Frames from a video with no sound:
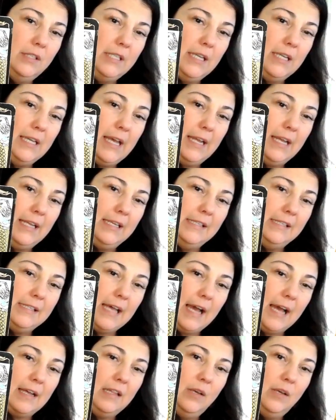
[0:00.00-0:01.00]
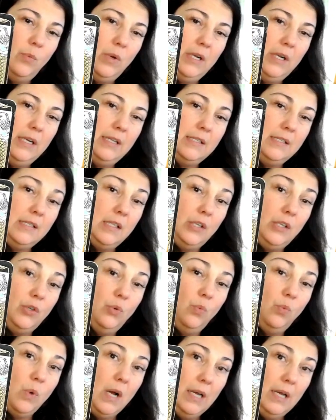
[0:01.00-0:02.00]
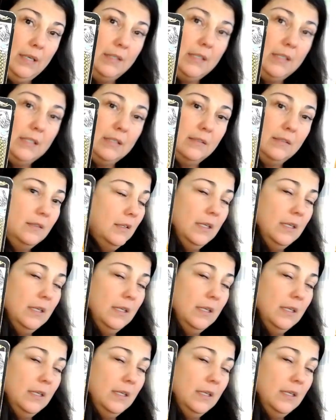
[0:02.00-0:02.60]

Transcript: to get exactly what it is that you want,